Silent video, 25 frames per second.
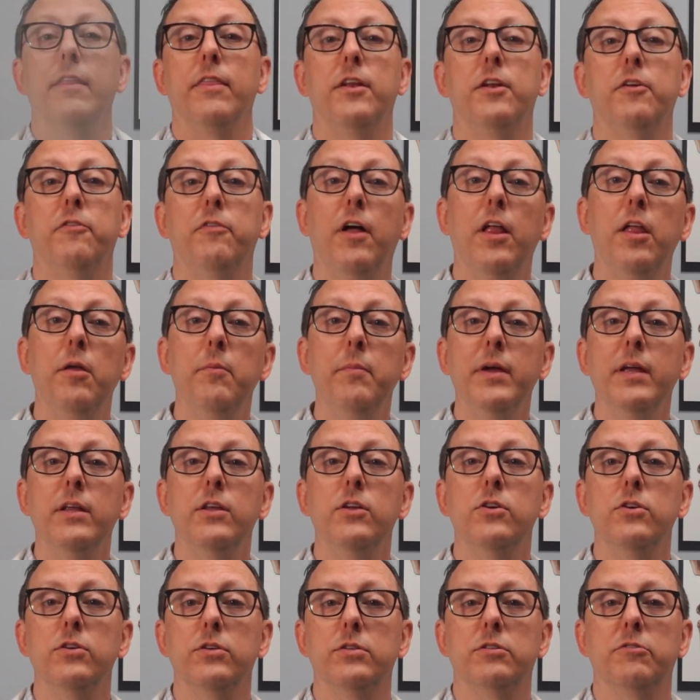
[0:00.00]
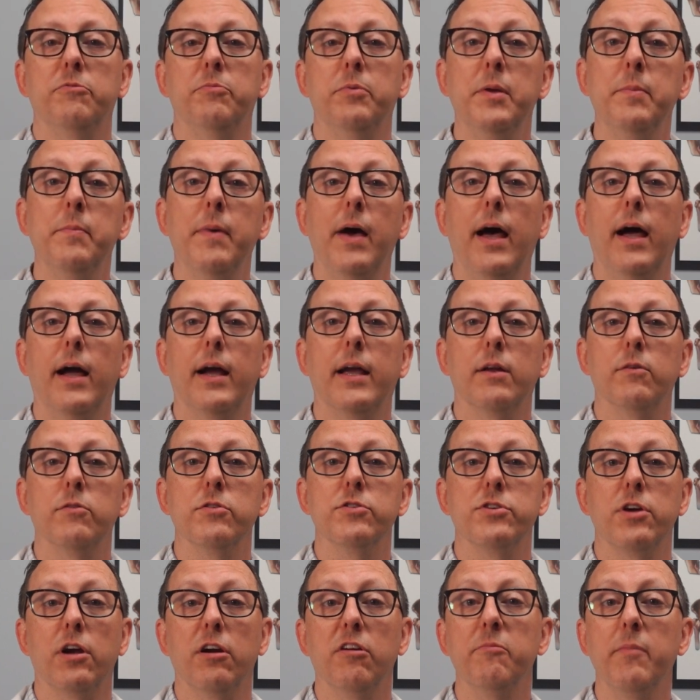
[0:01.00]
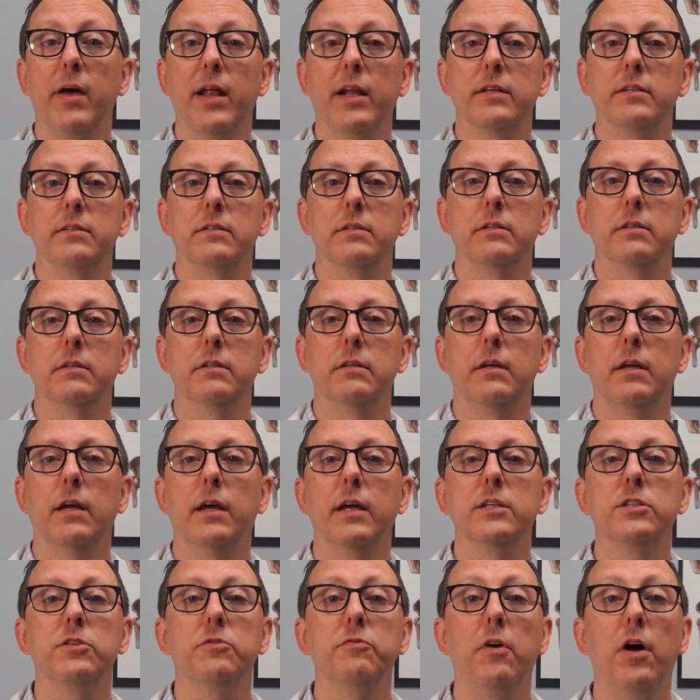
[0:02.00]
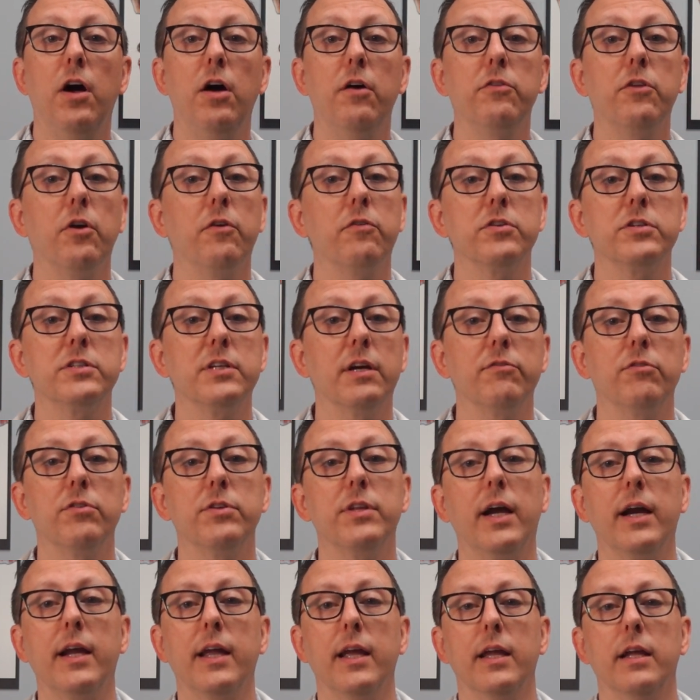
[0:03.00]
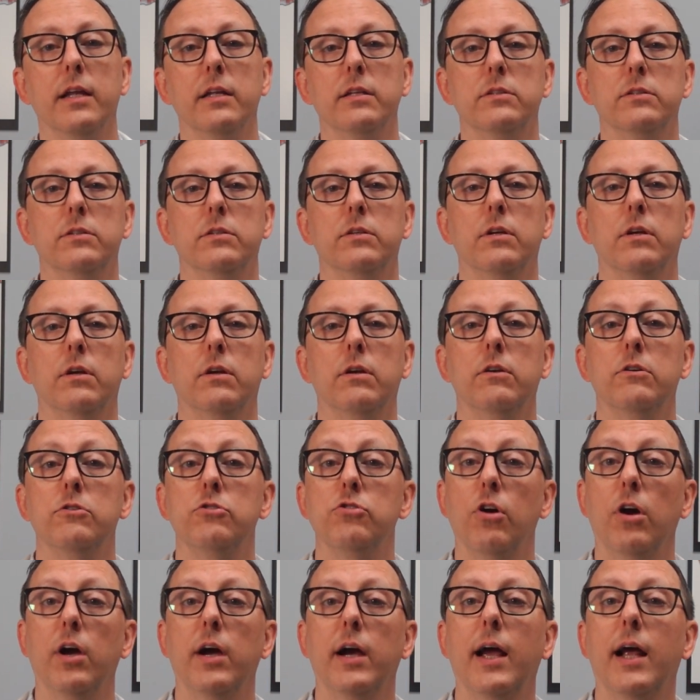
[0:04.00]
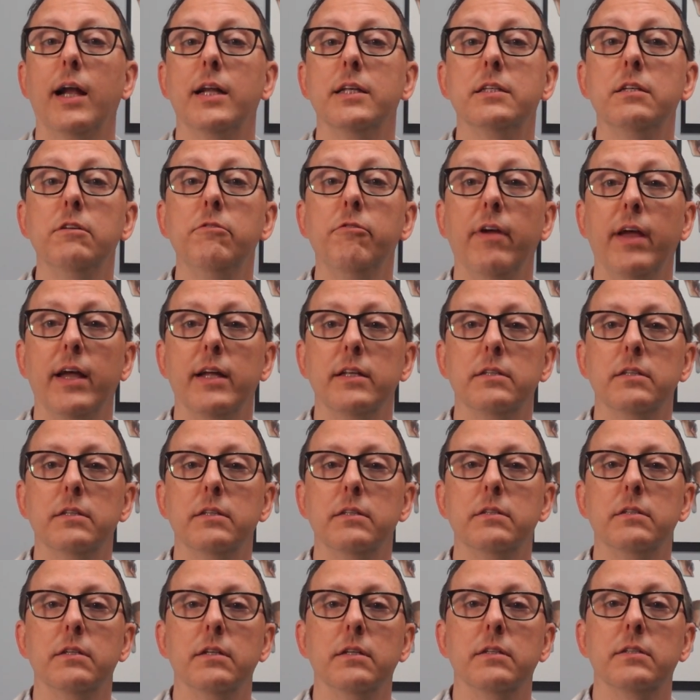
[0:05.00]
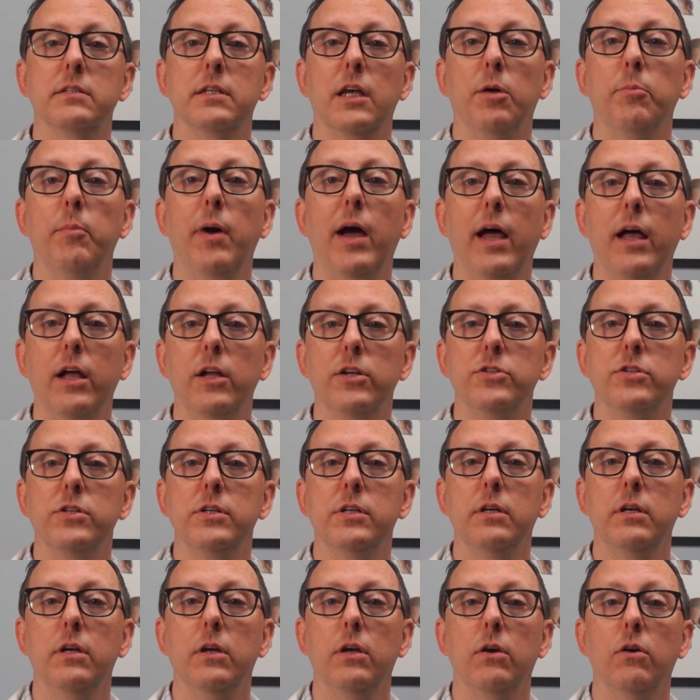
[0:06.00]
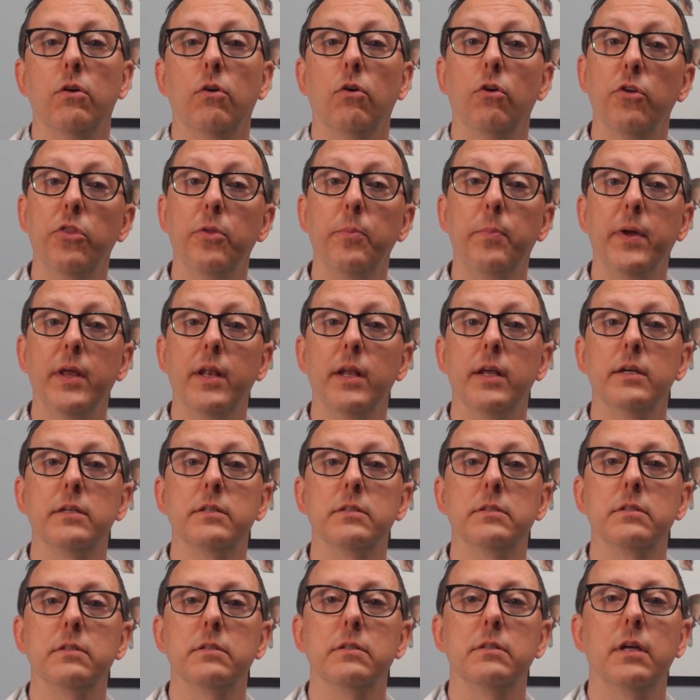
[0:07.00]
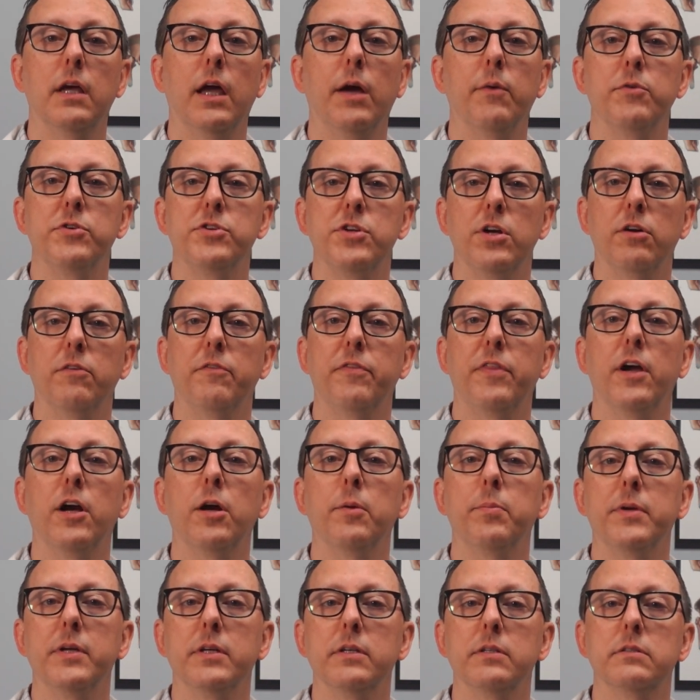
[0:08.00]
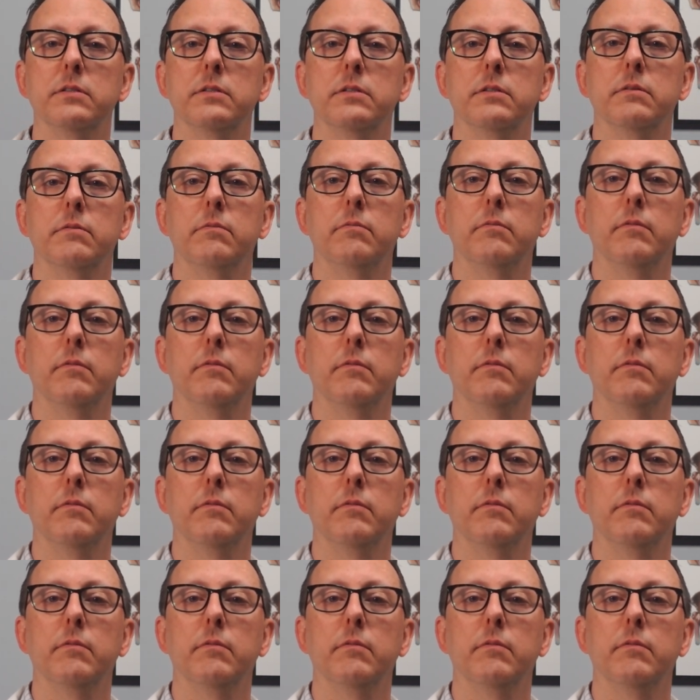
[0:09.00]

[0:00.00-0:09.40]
The development and use of BMAC in regenerative medicine has evolved over several decades, drawing on its advances in cell biology, orthopedics, and regenerative therapies.